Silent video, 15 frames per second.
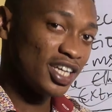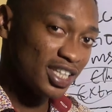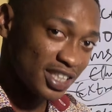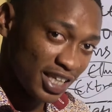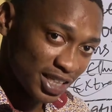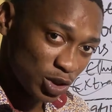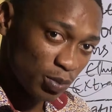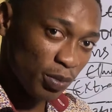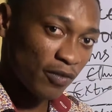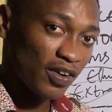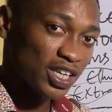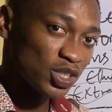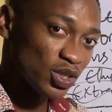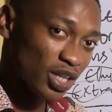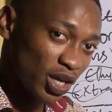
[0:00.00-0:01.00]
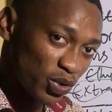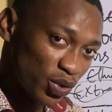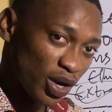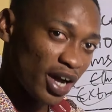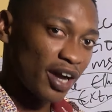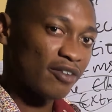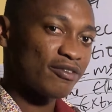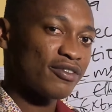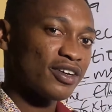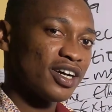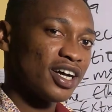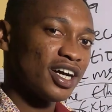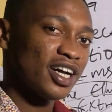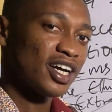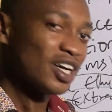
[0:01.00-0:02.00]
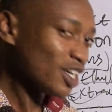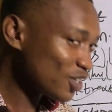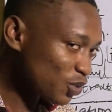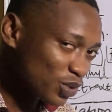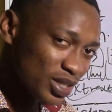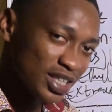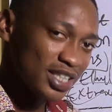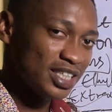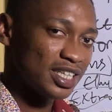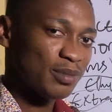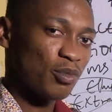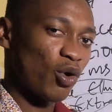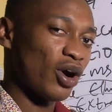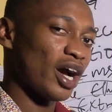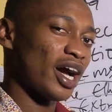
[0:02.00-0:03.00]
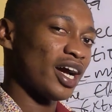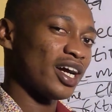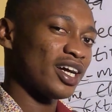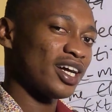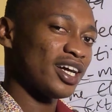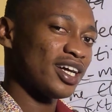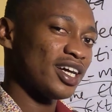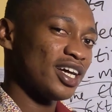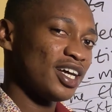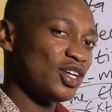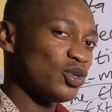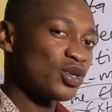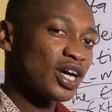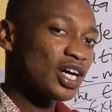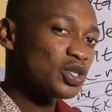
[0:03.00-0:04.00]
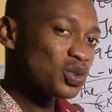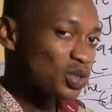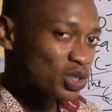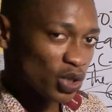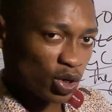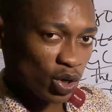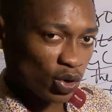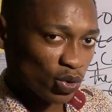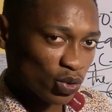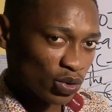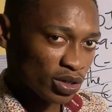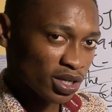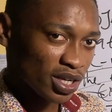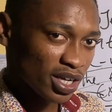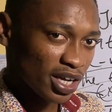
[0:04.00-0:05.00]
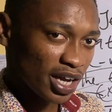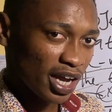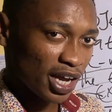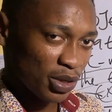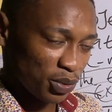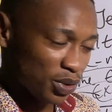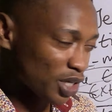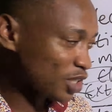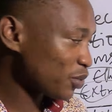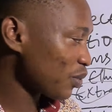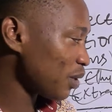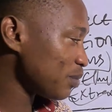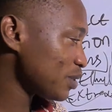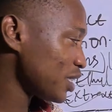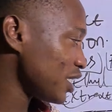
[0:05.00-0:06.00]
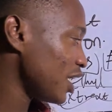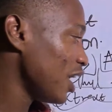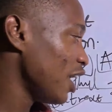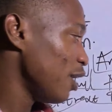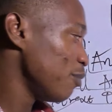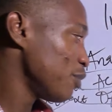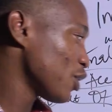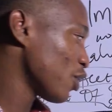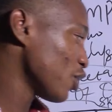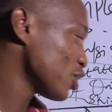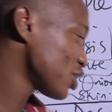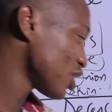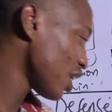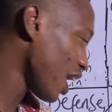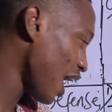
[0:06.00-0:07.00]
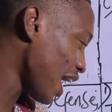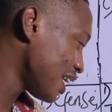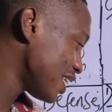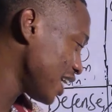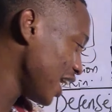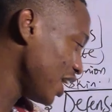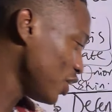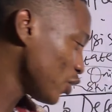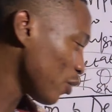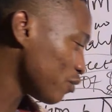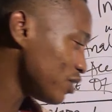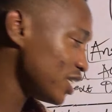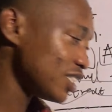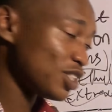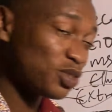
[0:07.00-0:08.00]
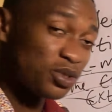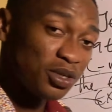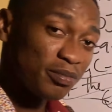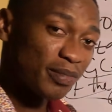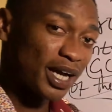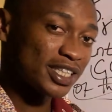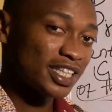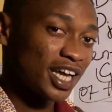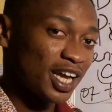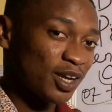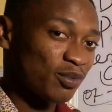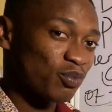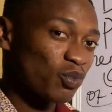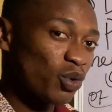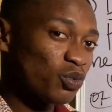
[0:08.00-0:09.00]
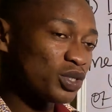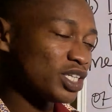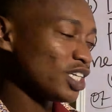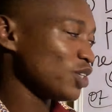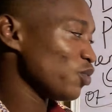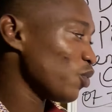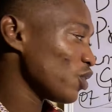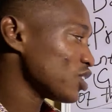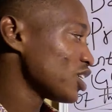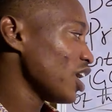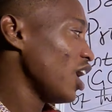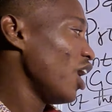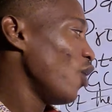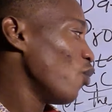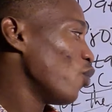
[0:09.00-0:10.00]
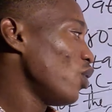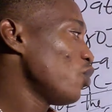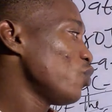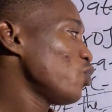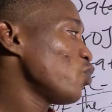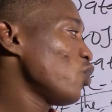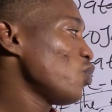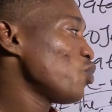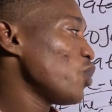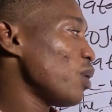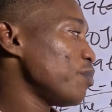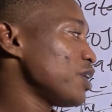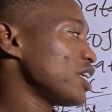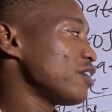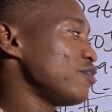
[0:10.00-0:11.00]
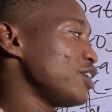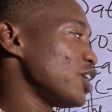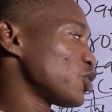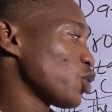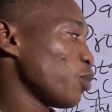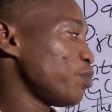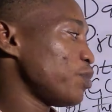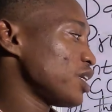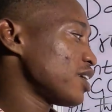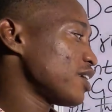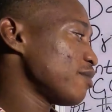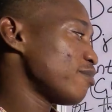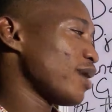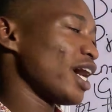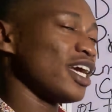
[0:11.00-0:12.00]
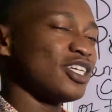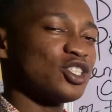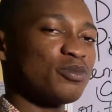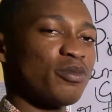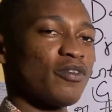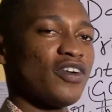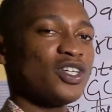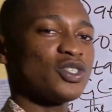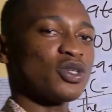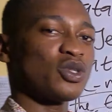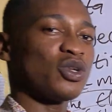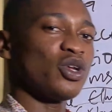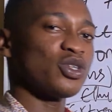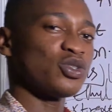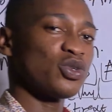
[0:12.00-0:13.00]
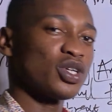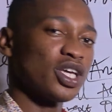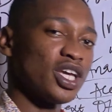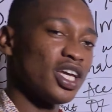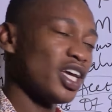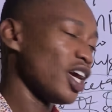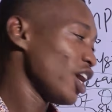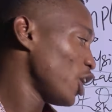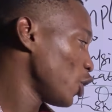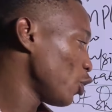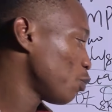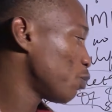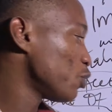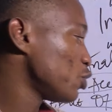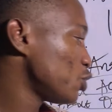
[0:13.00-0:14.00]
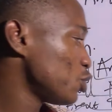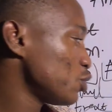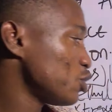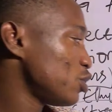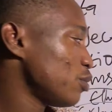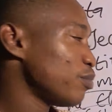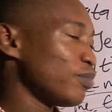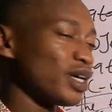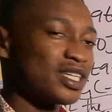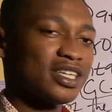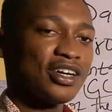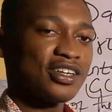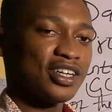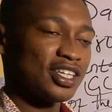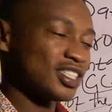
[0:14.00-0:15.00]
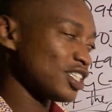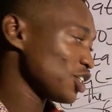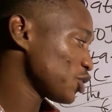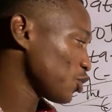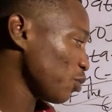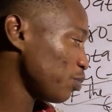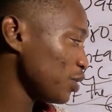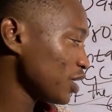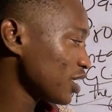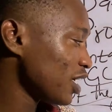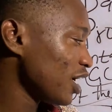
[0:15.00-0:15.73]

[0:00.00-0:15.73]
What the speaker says: The supervisor that you have, you need him or her. You can't do it on your own. Are you getting what I'm saying? Because at the end of this, during my time, what we did was, when we were being given a topic, my supervisor told us, okay, you people should break down the research topic,